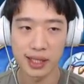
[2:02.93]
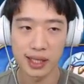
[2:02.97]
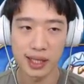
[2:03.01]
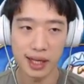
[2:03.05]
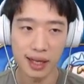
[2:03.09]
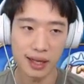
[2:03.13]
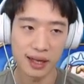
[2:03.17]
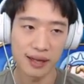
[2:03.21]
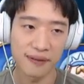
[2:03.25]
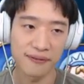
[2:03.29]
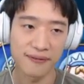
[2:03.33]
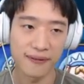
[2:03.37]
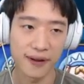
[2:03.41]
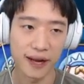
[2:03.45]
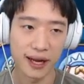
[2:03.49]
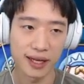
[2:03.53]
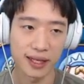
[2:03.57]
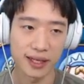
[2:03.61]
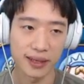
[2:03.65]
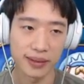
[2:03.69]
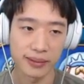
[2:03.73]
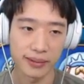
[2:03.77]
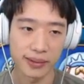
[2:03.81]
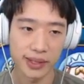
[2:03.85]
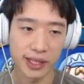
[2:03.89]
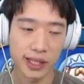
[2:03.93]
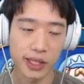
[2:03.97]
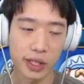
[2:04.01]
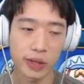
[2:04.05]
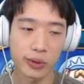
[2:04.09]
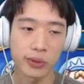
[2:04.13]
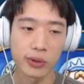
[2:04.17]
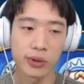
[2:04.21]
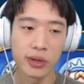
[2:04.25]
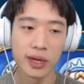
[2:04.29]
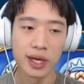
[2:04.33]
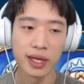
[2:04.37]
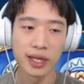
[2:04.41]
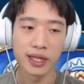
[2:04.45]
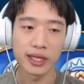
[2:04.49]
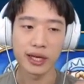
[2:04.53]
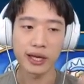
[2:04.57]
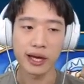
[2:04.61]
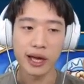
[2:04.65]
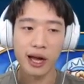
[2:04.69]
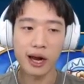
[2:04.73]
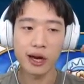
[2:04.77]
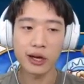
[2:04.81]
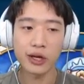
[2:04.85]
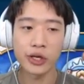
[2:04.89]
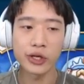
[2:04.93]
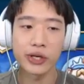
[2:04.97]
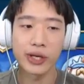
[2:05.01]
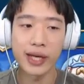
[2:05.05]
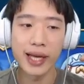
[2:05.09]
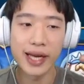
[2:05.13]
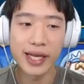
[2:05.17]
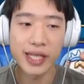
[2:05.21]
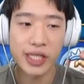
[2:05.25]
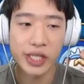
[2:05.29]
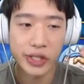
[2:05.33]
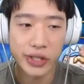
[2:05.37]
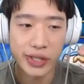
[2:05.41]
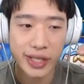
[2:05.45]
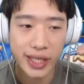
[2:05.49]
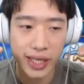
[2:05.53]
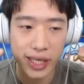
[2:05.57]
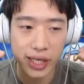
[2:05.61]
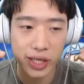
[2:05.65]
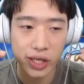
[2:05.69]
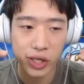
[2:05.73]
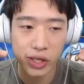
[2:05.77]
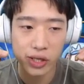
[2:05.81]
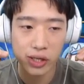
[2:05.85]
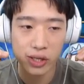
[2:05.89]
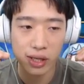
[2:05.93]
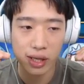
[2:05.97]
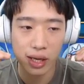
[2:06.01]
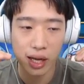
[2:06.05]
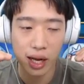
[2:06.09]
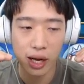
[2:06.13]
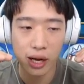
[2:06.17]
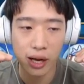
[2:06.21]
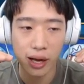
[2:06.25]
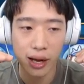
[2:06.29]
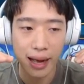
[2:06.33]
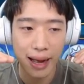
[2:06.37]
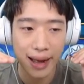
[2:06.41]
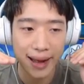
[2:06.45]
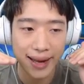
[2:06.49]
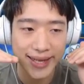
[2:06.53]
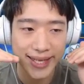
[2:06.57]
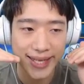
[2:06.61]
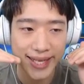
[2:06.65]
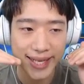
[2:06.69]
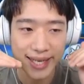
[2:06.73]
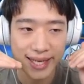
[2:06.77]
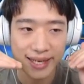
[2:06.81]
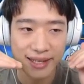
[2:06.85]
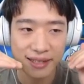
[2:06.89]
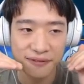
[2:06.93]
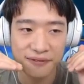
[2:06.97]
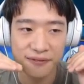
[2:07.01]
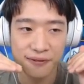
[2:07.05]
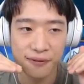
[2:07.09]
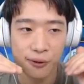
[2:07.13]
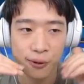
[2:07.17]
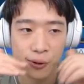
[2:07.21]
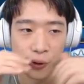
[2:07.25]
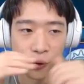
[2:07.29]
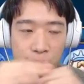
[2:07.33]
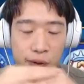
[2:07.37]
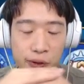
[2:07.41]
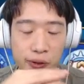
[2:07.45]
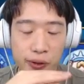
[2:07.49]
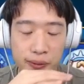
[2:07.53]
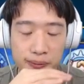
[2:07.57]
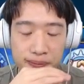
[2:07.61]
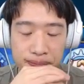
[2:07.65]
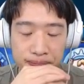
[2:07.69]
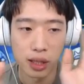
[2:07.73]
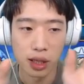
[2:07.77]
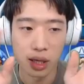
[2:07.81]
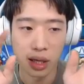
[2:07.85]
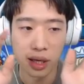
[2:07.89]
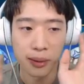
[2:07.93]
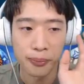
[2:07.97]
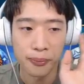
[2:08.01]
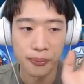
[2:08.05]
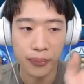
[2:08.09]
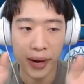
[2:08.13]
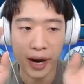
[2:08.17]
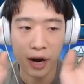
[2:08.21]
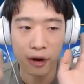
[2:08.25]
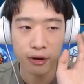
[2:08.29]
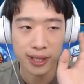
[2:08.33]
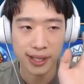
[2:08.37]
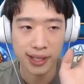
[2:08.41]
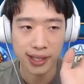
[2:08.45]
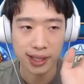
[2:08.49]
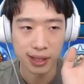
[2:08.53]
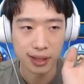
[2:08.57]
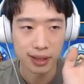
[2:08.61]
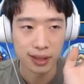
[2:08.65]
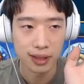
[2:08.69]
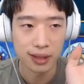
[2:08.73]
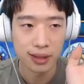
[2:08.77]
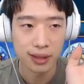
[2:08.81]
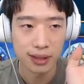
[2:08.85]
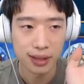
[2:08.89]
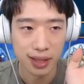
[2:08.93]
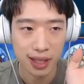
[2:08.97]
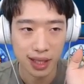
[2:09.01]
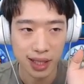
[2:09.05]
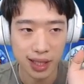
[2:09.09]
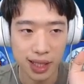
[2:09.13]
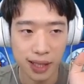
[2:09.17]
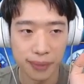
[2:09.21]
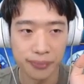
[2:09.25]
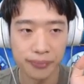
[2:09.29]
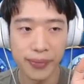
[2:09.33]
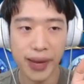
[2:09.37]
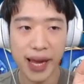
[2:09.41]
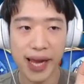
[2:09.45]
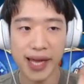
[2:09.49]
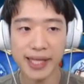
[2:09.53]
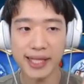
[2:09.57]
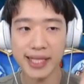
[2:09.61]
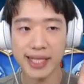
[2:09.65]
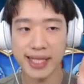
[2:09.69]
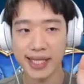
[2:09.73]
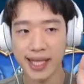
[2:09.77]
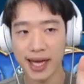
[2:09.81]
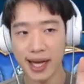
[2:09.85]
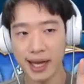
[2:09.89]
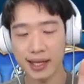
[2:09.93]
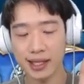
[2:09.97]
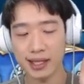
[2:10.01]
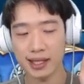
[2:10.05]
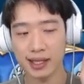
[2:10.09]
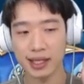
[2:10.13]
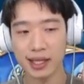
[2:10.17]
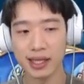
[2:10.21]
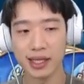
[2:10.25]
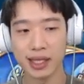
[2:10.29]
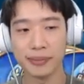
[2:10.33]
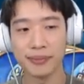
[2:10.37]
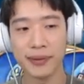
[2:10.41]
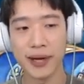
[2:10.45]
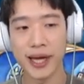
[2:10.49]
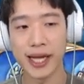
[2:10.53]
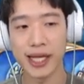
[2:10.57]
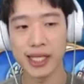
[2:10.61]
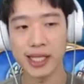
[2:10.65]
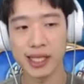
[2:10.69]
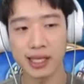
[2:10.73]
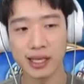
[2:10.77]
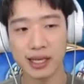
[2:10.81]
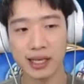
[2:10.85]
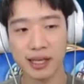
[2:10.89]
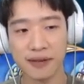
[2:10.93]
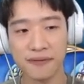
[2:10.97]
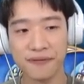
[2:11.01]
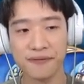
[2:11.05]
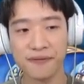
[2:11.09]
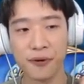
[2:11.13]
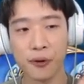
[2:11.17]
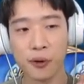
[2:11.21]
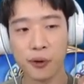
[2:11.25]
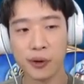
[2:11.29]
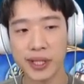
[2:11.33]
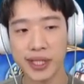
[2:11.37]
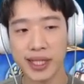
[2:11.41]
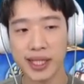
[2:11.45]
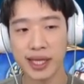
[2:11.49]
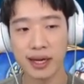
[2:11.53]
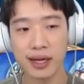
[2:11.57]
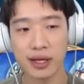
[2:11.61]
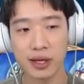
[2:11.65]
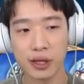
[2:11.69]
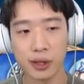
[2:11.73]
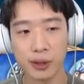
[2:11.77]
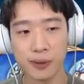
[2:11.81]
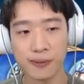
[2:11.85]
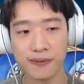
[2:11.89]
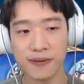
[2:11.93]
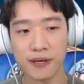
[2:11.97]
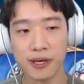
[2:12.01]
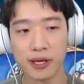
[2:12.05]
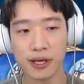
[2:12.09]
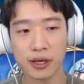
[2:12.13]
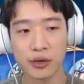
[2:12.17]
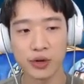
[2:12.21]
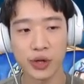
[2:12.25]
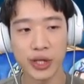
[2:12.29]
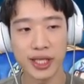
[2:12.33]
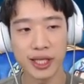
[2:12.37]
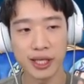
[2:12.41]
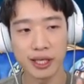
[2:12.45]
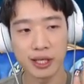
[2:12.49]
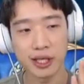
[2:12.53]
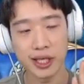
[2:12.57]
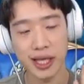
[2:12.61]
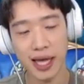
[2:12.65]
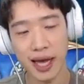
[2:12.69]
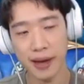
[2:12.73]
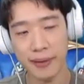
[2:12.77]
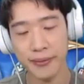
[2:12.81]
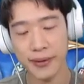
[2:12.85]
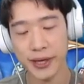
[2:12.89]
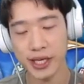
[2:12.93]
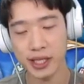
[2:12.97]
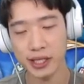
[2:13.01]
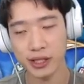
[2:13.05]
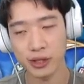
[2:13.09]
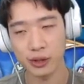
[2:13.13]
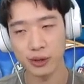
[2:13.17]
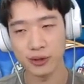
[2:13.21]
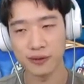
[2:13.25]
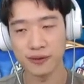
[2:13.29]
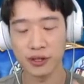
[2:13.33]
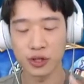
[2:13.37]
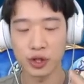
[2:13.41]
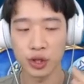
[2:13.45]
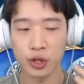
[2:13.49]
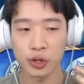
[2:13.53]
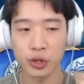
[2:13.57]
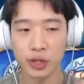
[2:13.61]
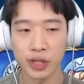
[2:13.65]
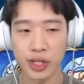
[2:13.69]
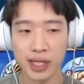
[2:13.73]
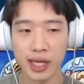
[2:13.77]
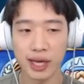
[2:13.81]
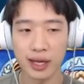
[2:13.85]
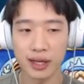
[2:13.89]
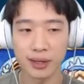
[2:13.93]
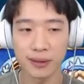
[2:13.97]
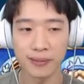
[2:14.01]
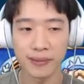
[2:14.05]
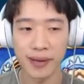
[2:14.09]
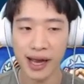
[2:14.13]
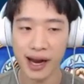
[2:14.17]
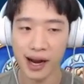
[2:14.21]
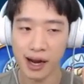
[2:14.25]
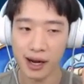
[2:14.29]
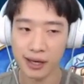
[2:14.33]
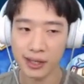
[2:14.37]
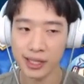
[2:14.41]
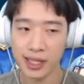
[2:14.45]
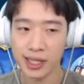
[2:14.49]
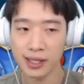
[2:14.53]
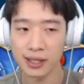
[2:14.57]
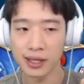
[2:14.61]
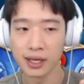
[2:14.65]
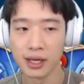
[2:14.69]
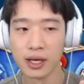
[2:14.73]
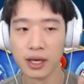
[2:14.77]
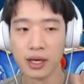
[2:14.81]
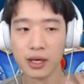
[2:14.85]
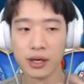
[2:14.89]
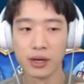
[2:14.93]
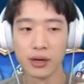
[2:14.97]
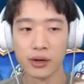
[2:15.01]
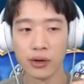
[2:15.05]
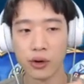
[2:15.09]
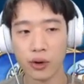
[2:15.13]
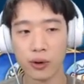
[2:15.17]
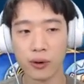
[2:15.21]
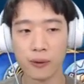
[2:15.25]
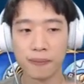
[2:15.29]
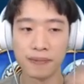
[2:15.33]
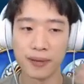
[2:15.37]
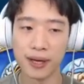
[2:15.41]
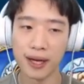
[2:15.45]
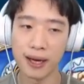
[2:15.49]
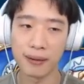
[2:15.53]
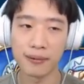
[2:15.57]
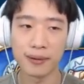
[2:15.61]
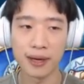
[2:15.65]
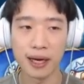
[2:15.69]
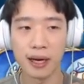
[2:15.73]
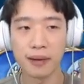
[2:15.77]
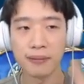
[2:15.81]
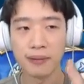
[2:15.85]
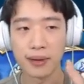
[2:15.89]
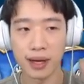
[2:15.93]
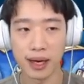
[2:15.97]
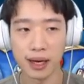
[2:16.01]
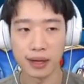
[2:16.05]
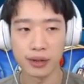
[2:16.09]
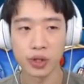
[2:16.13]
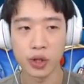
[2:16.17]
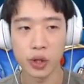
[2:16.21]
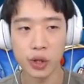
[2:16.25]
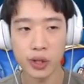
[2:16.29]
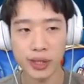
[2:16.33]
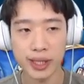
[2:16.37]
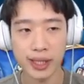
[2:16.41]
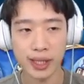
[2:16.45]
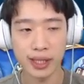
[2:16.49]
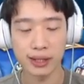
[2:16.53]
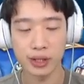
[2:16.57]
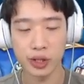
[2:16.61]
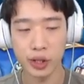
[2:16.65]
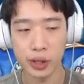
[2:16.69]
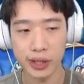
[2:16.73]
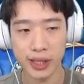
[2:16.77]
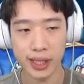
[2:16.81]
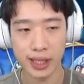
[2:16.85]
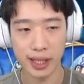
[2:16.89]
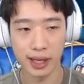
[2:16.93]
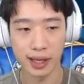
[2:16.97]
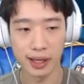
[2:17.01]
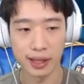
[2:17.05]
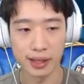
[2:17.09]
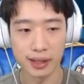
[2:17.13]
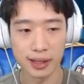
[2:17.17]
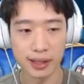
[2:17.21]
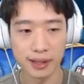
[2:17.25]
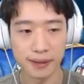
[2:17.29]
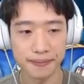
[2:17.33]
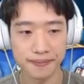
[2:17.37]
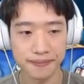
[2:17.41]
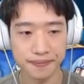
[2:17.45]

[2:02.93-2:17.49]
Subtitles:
not effective. So the calculation here I did for comparison is the main set is basically 4 set of critical damage or 2 set of health or blah blah blah, those kinds.